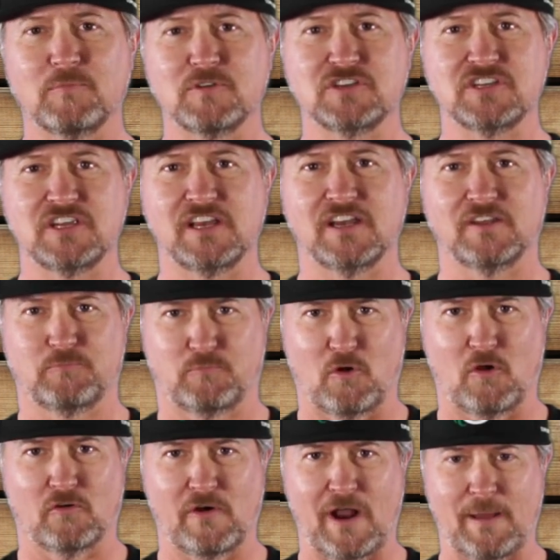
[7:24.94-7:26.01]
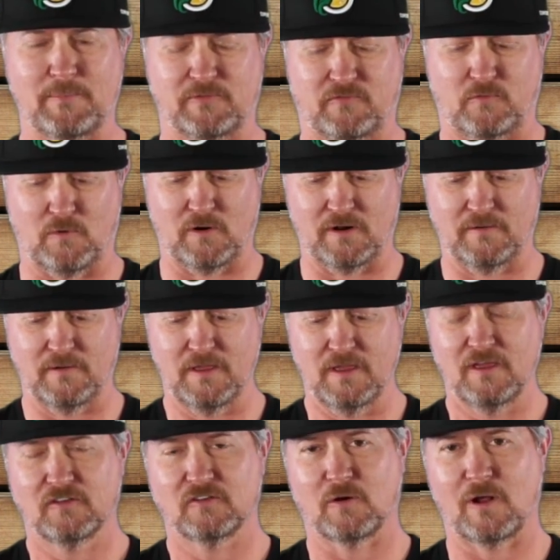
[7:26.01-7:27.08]
machine is programmed for.
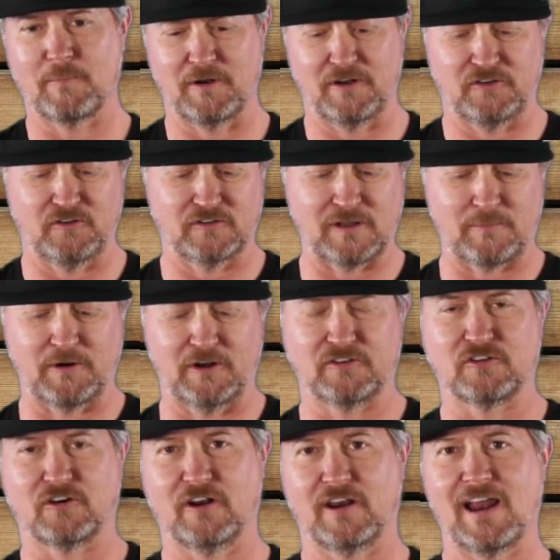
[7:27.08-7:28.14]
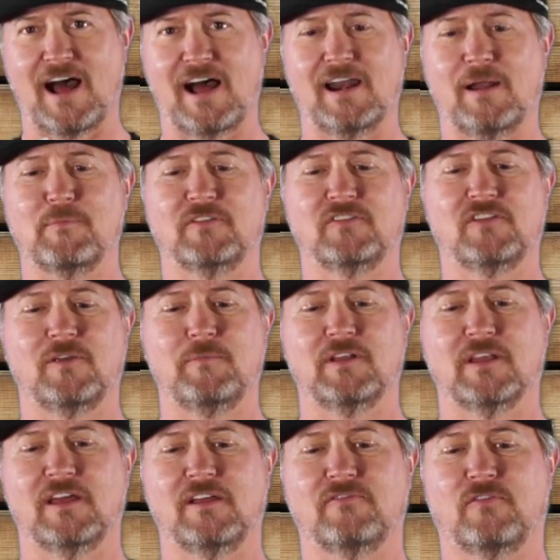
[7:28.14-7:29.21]
So what I'm going to do is I'm going to turn it on. I'm going to
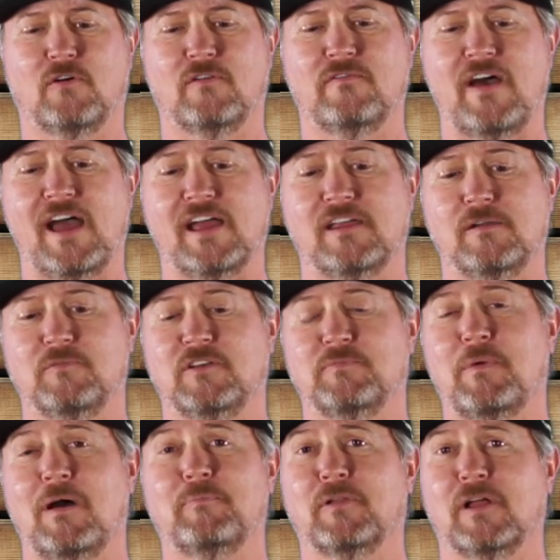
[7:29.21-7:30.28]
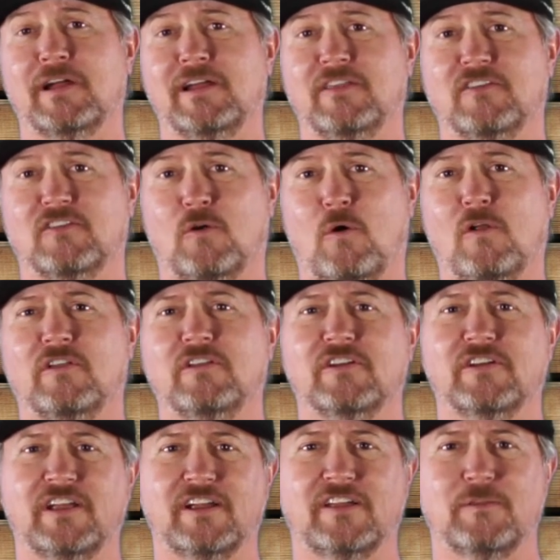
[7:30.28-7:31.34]
simulate full vacuum just by plugging this hole and
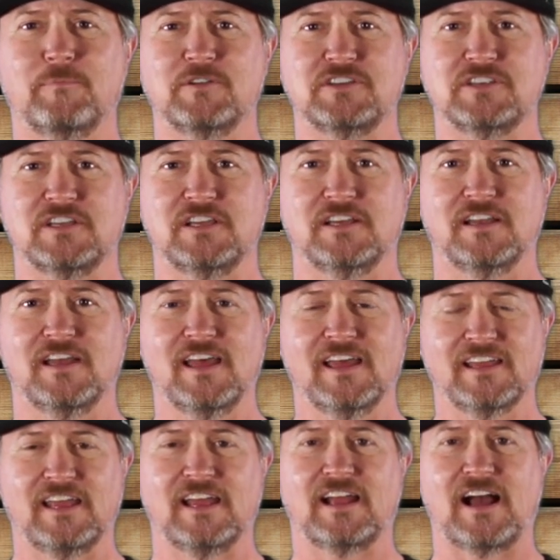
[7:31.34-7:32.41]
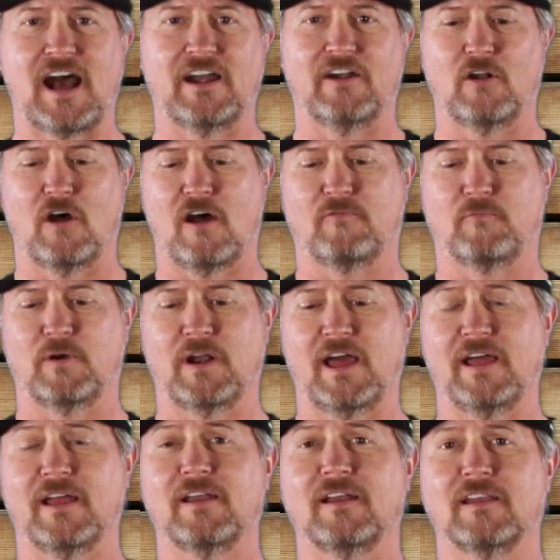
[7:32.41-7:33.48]
you'll hear the machine kick on and off when
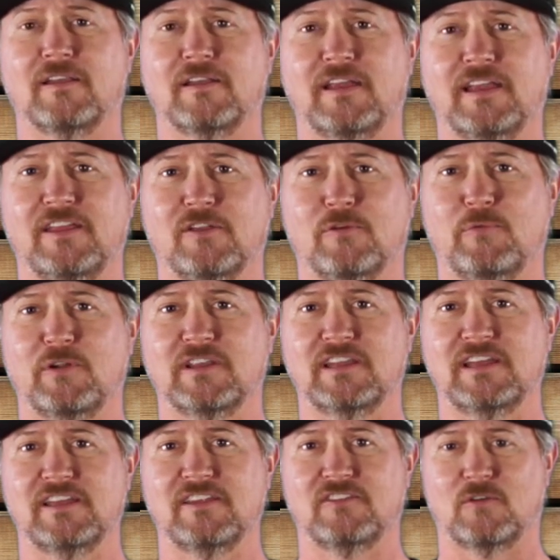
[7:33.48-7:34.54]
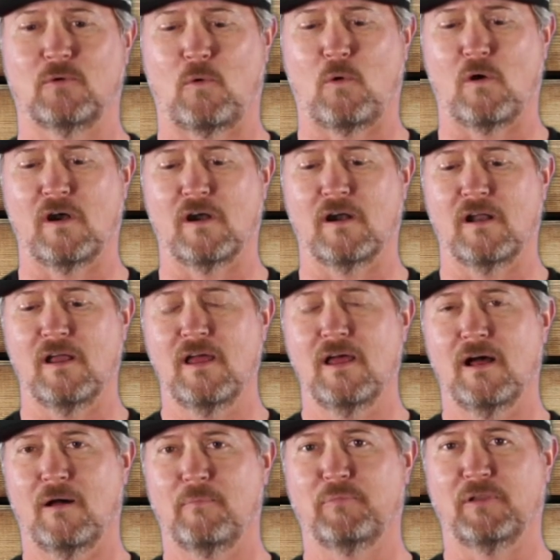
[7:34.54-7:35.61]
I either release or
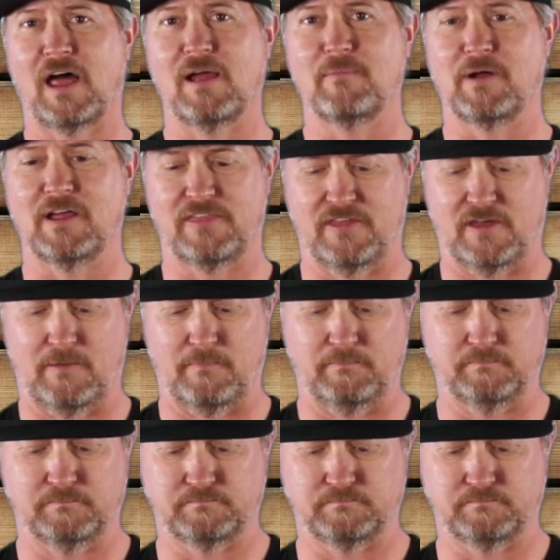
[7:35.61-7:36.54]
apply my thumb.